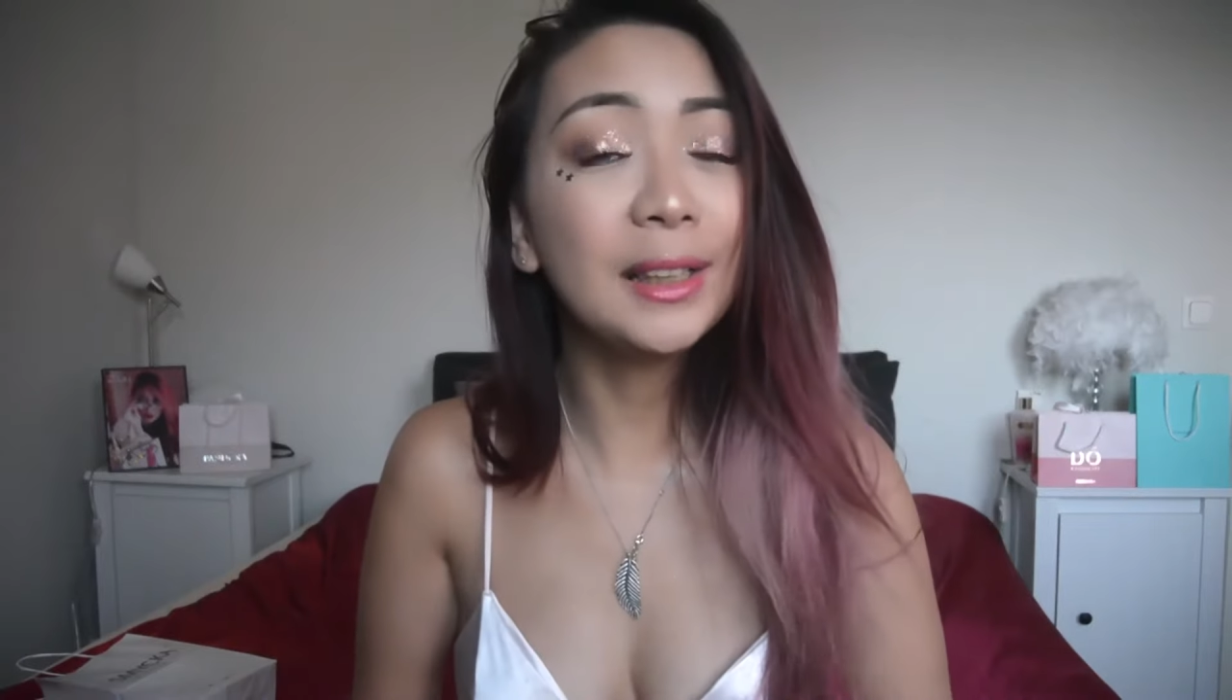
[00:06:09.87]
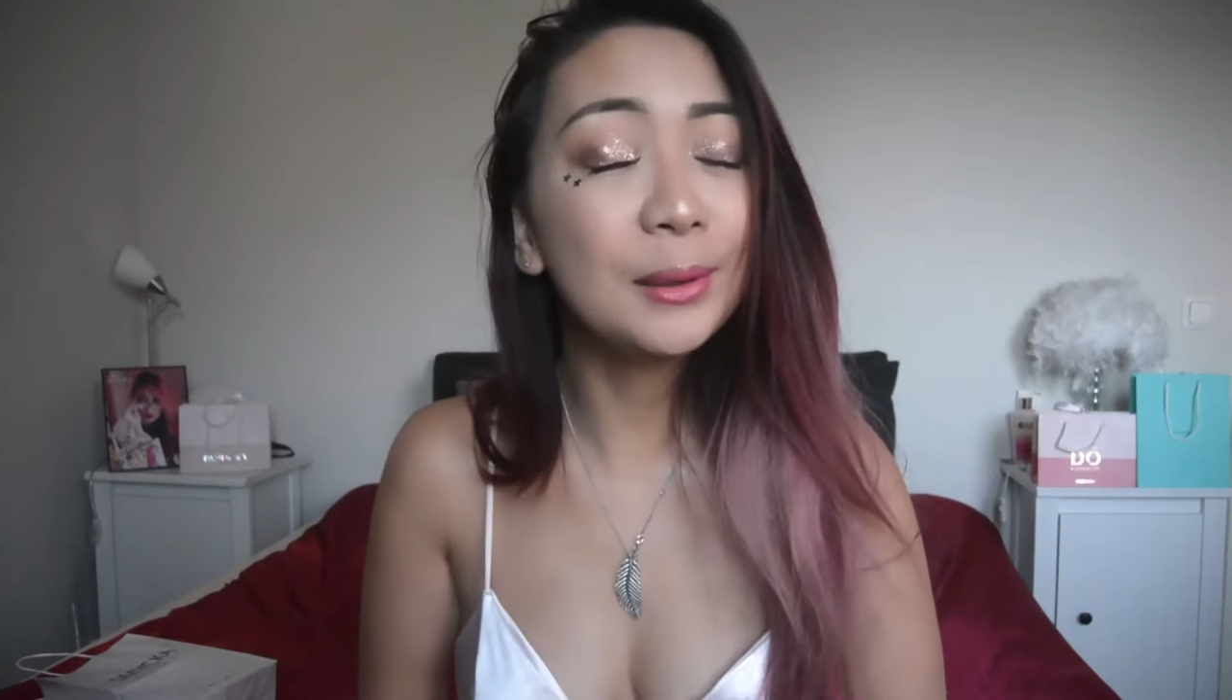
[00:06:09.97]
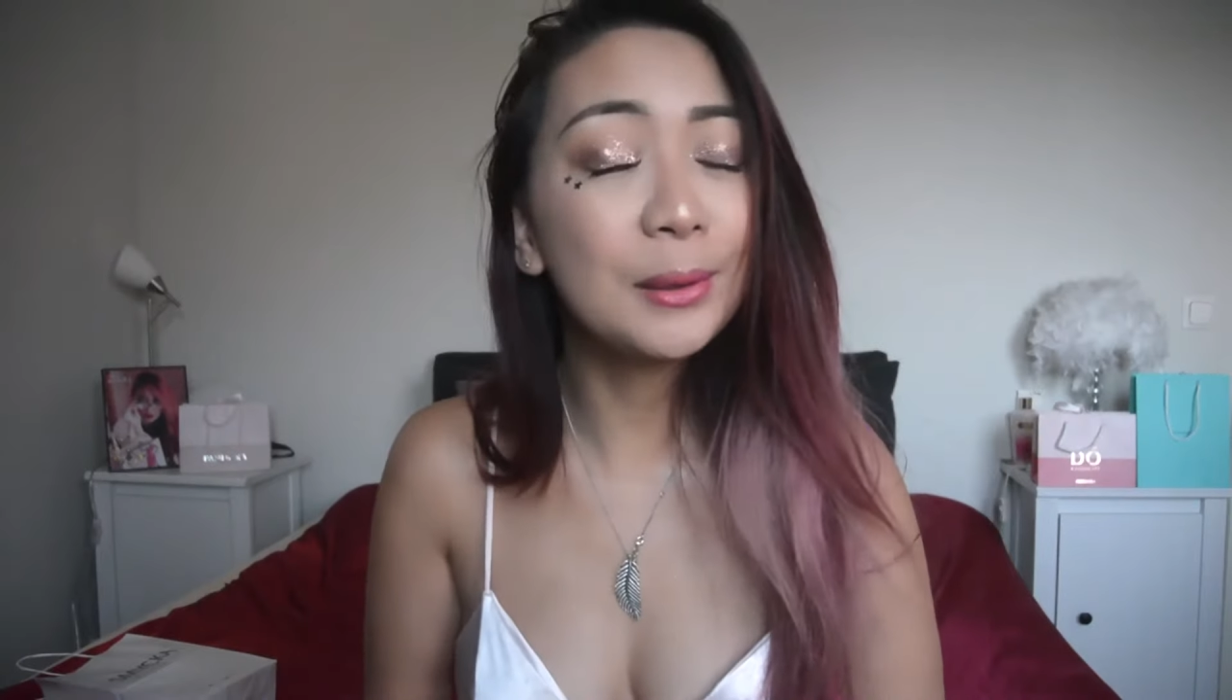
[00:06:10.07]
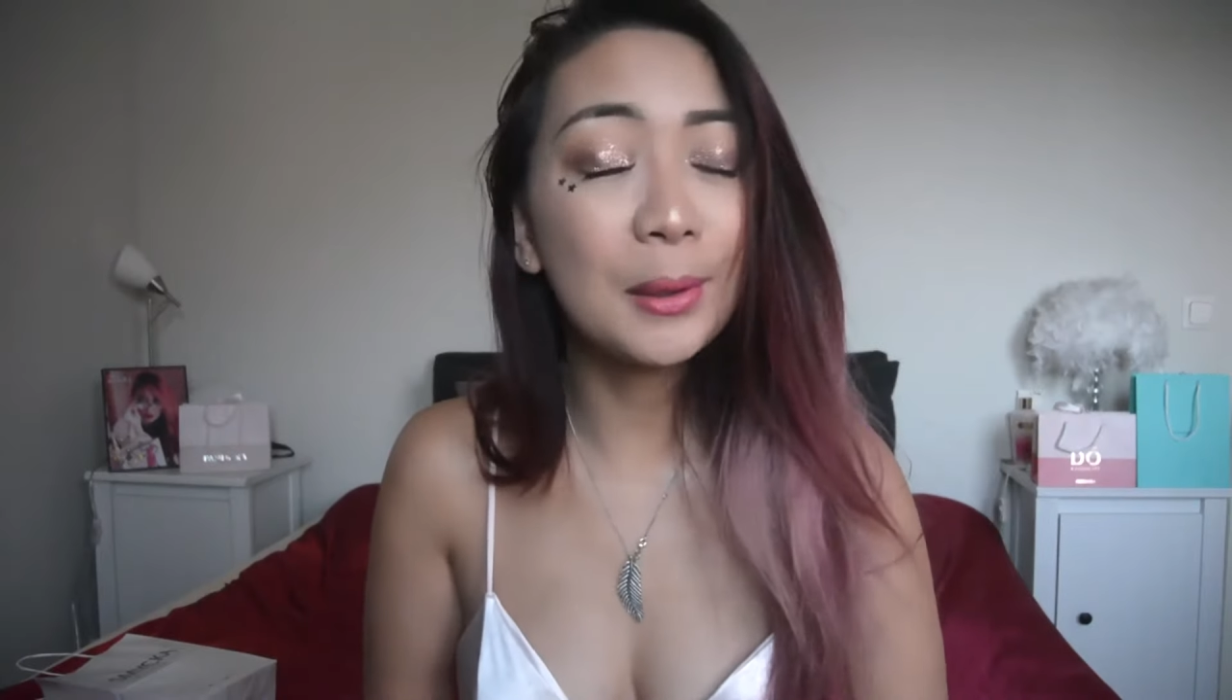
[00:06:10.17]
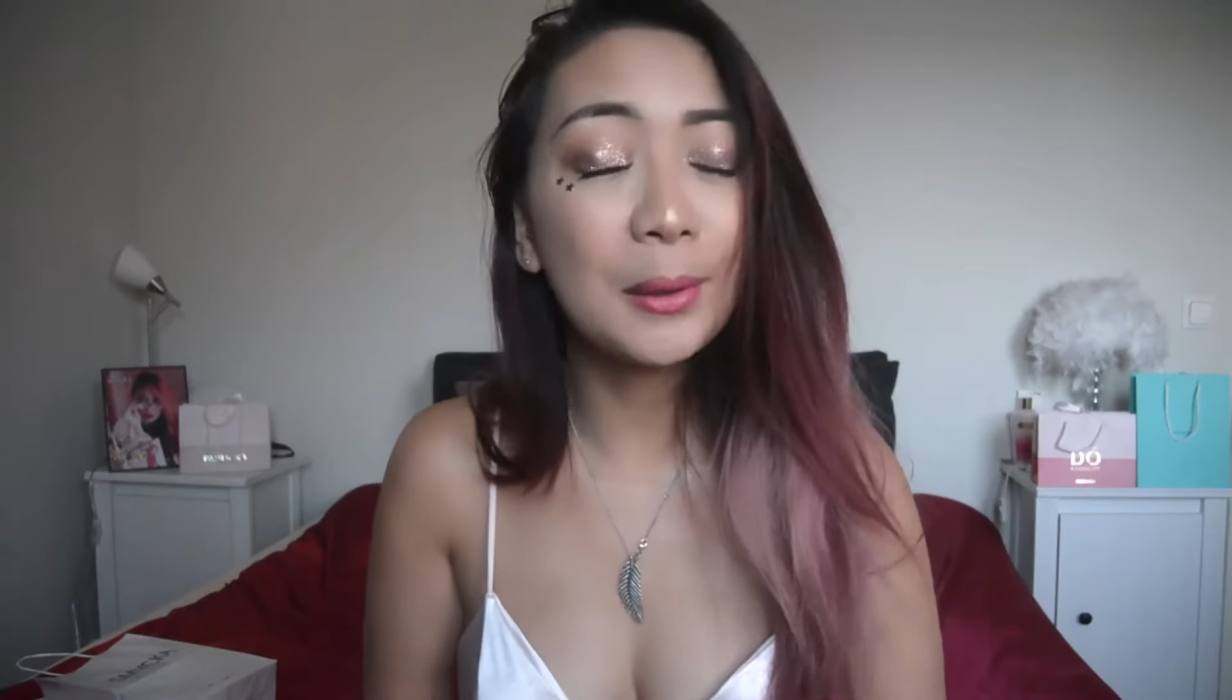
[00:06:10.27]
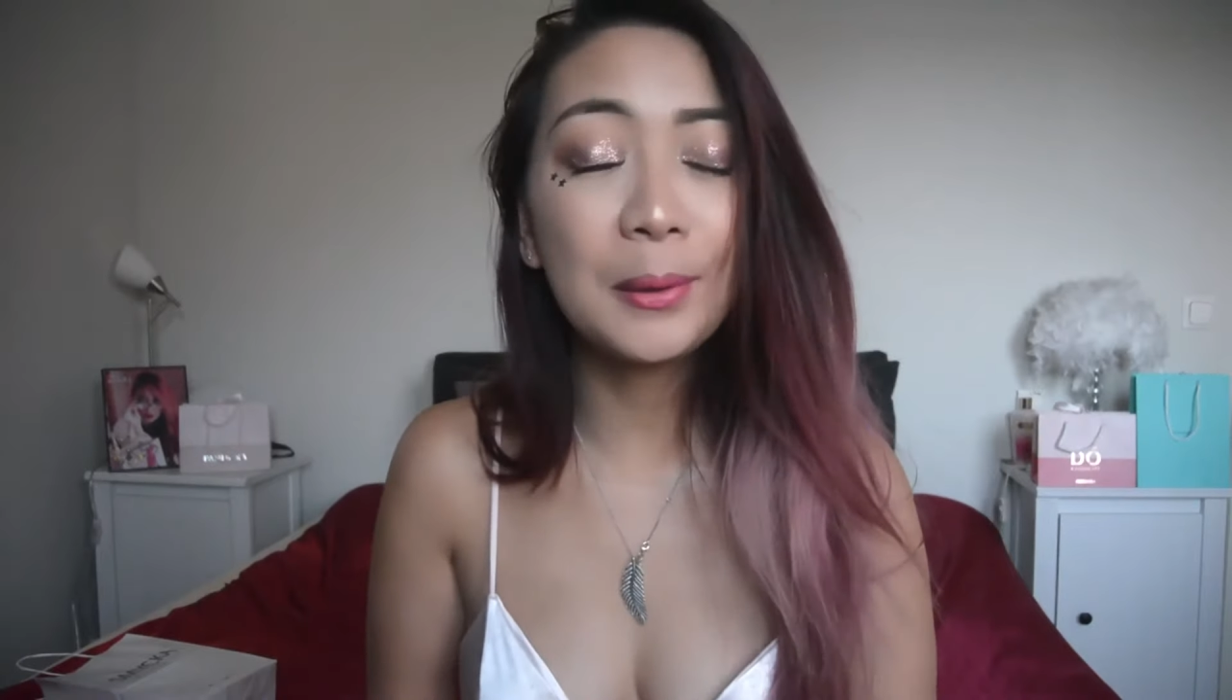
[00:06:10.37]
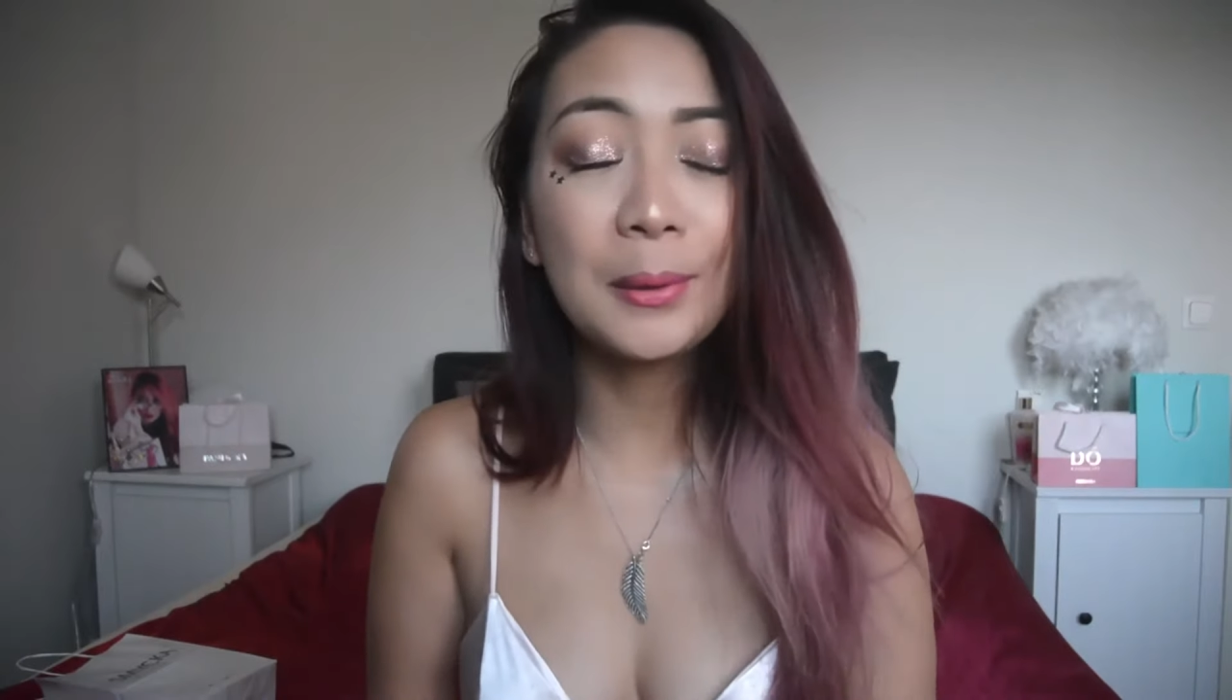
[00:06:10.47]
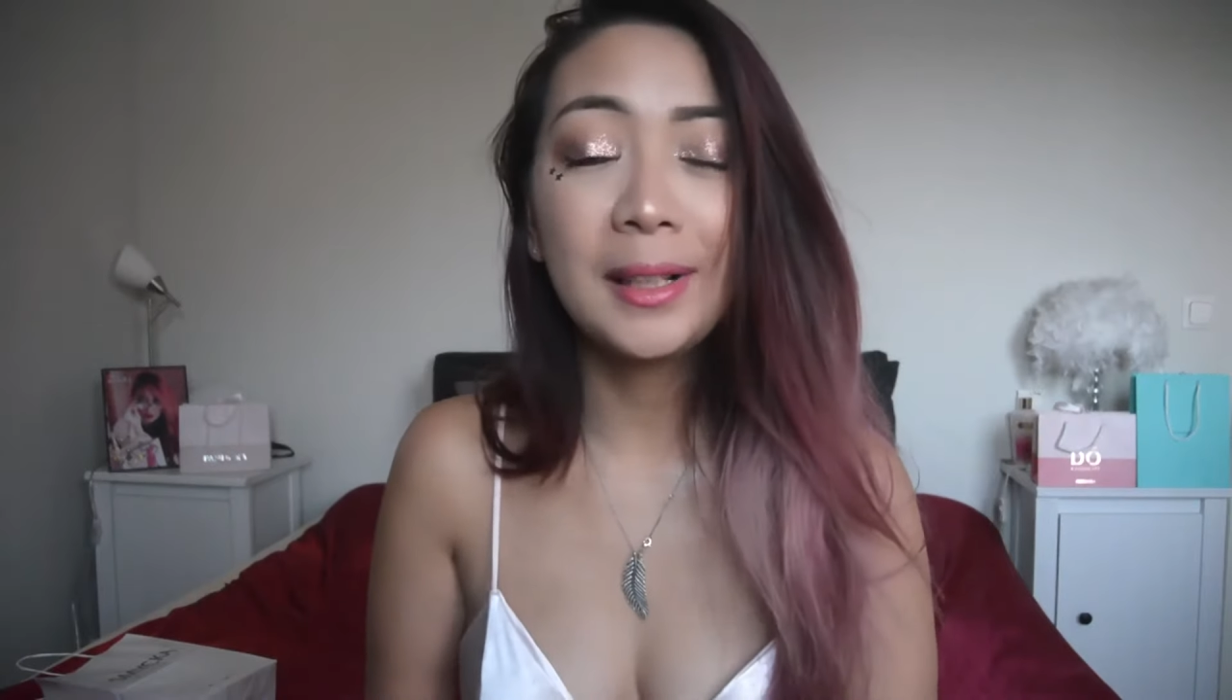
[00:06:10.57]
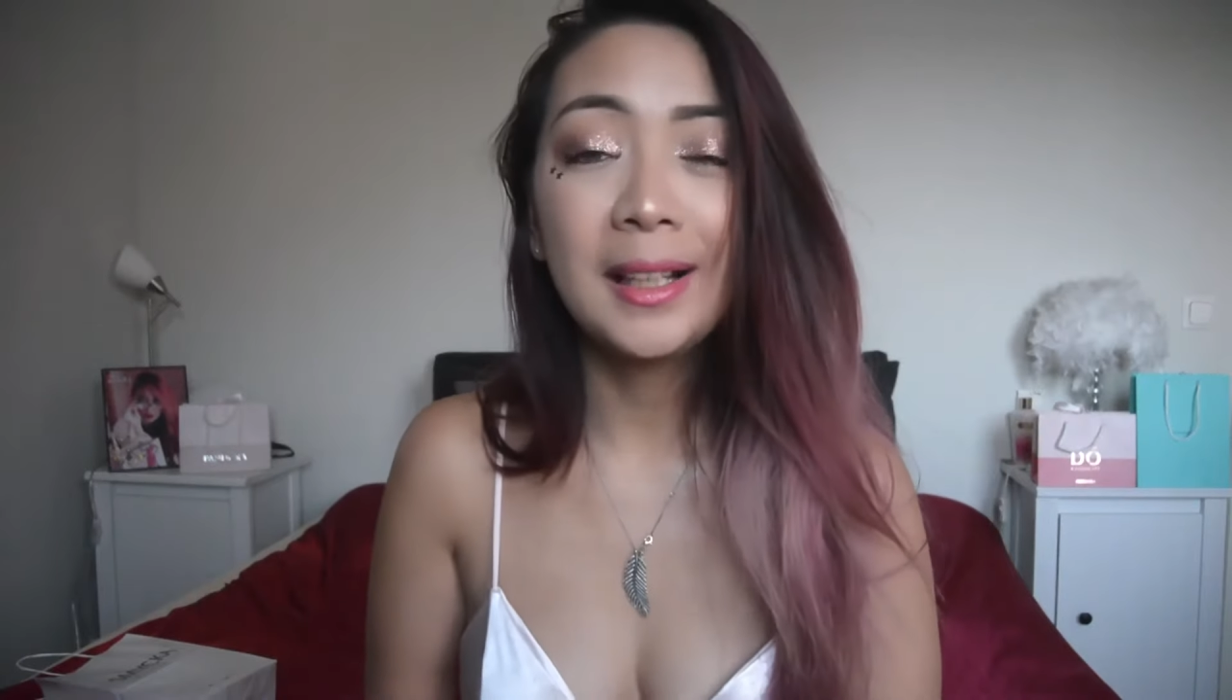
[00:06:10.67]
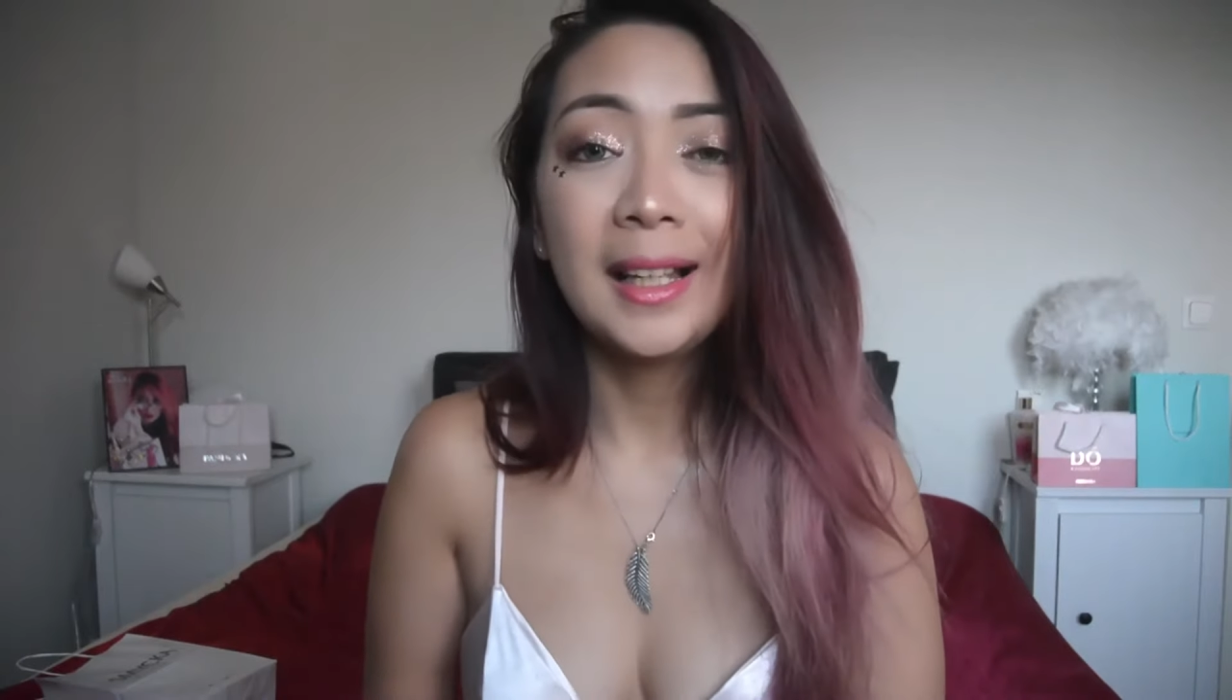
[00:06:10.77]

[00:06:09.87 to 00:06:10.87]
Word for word: you go,